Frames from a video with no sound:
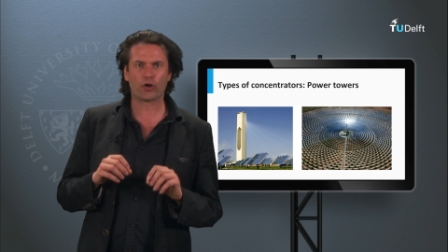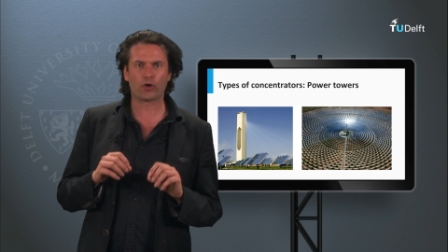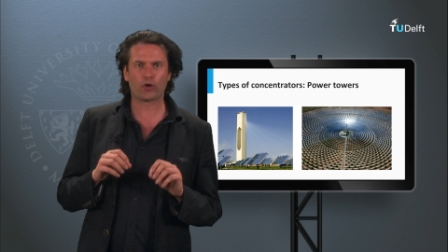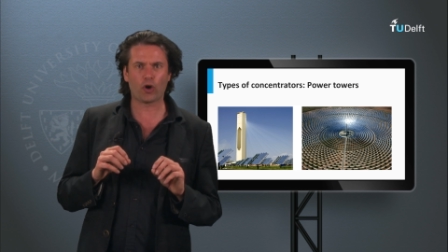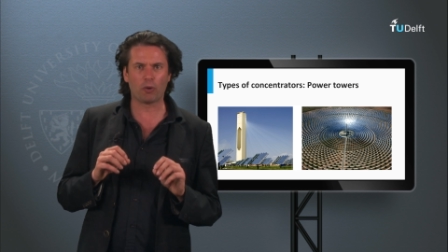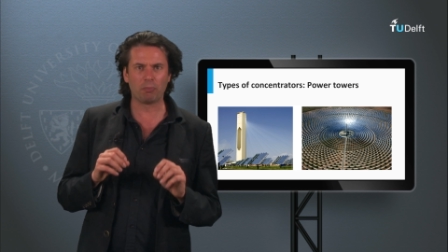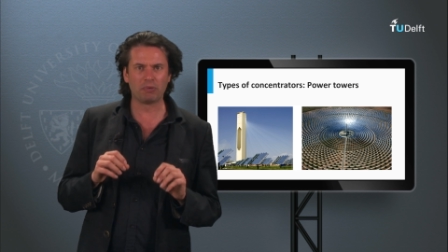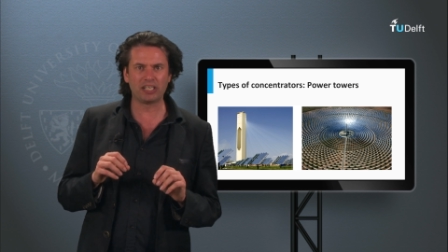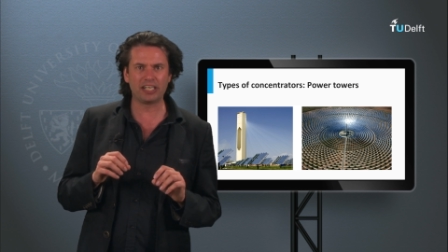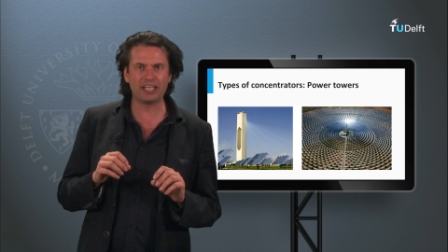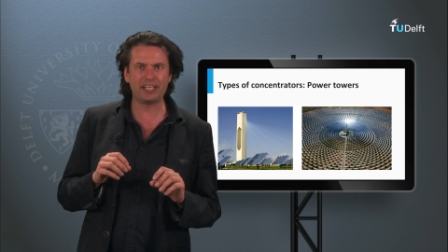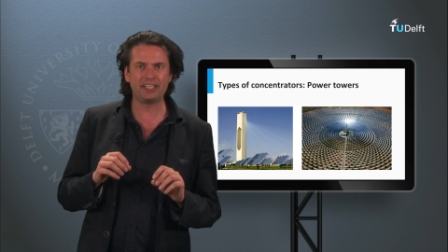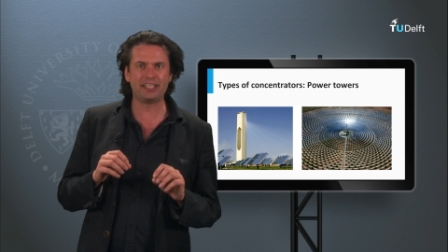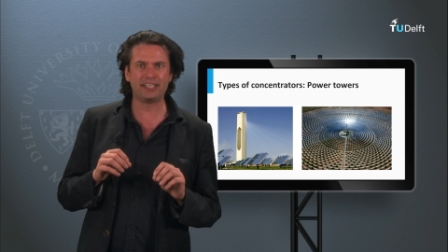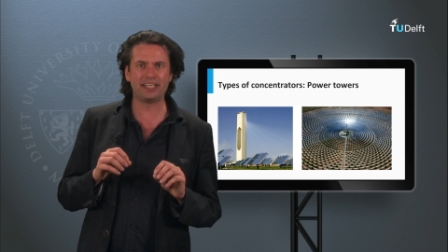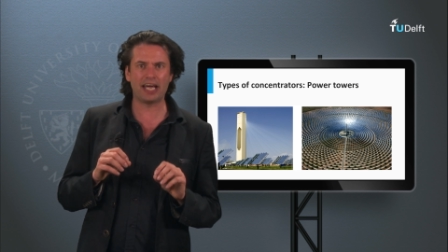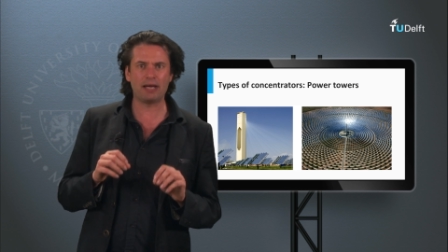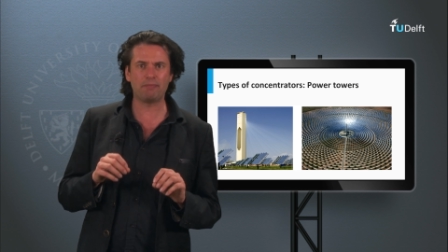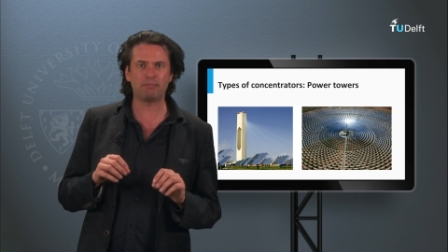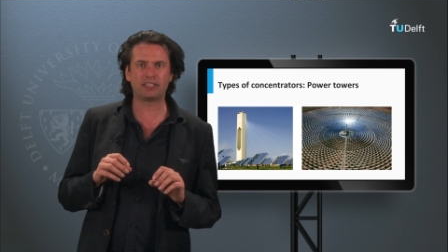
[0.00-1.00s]
commonly
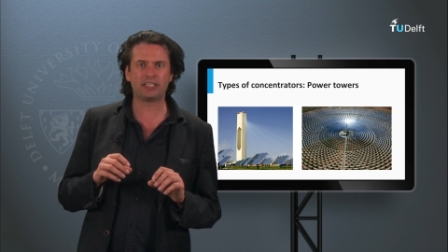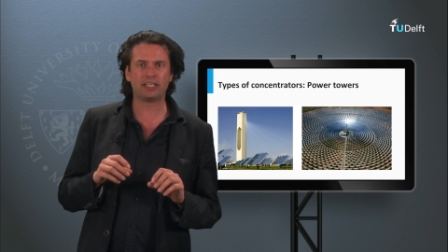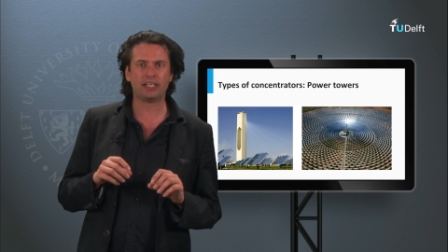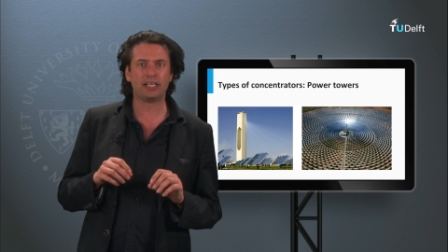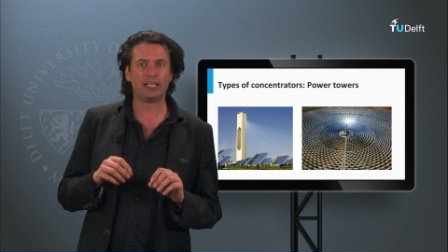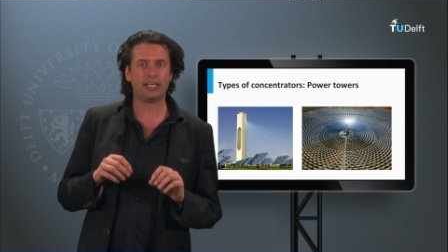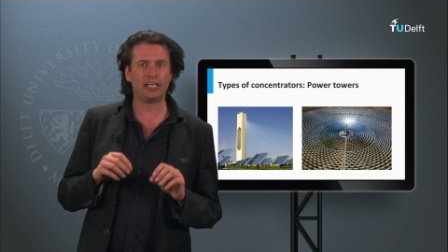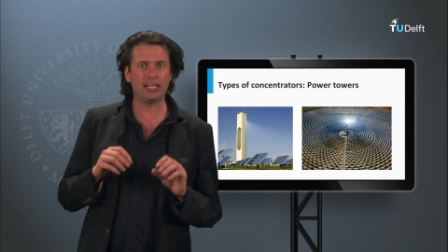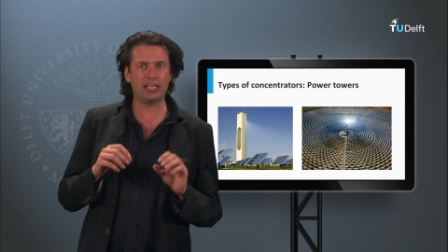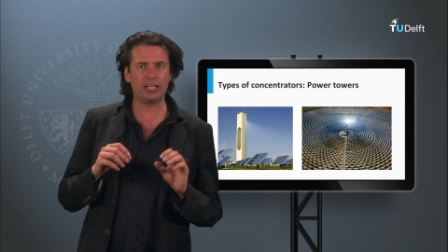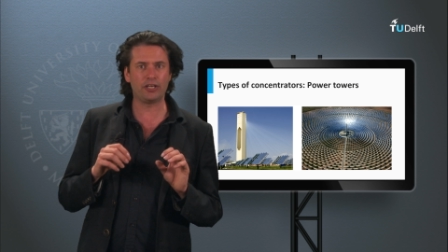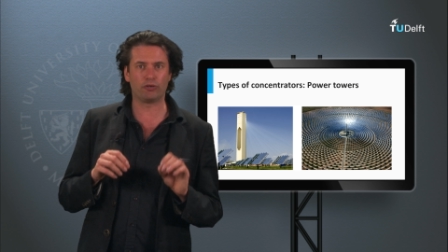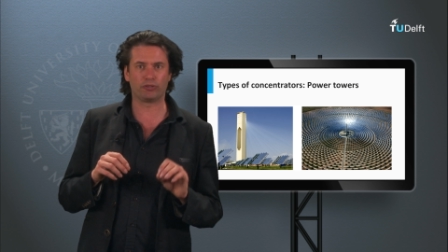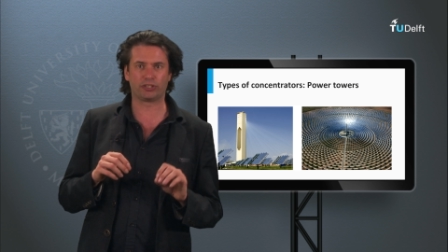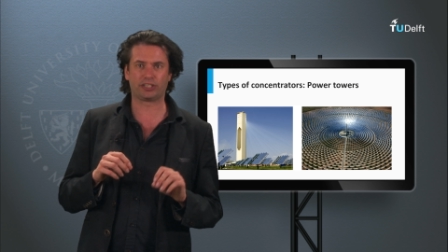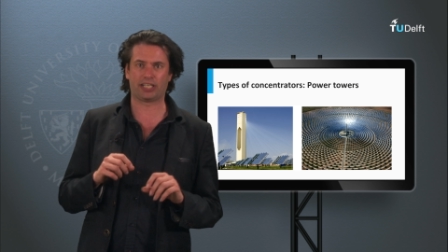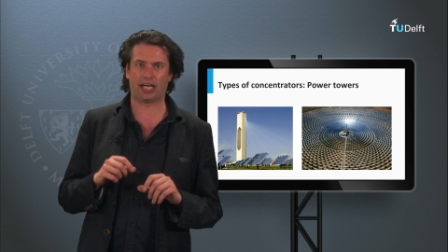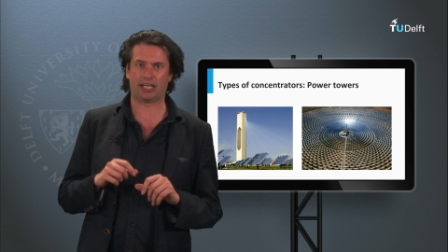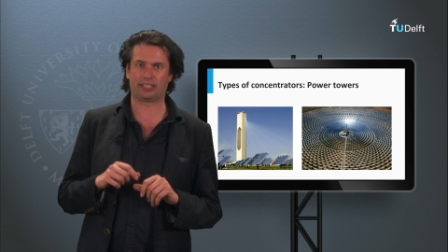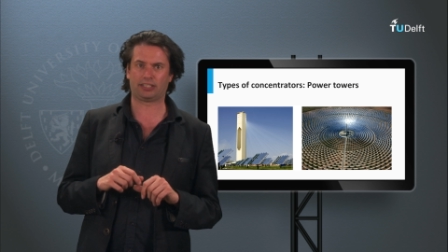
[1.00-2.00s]
named
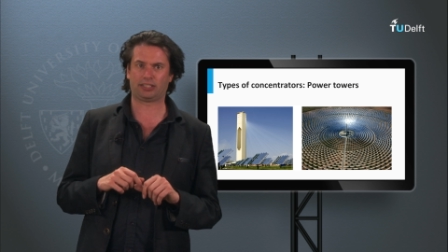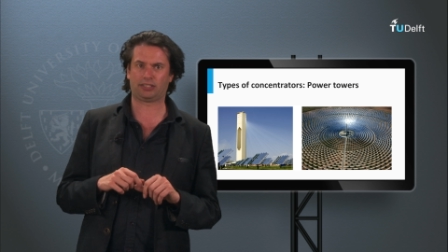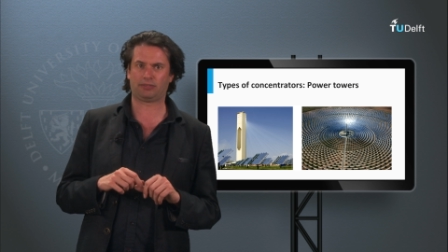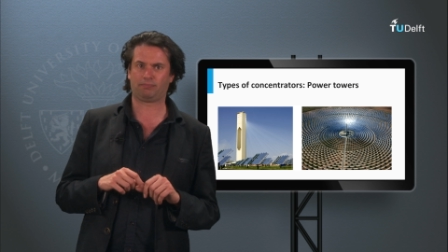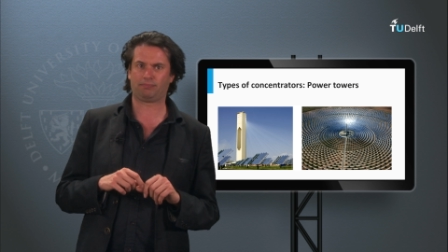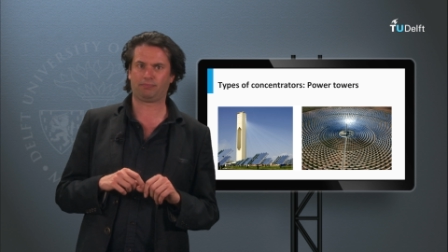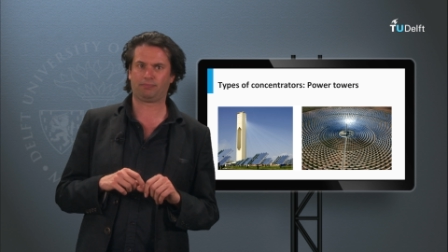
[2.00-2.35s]
heliostats,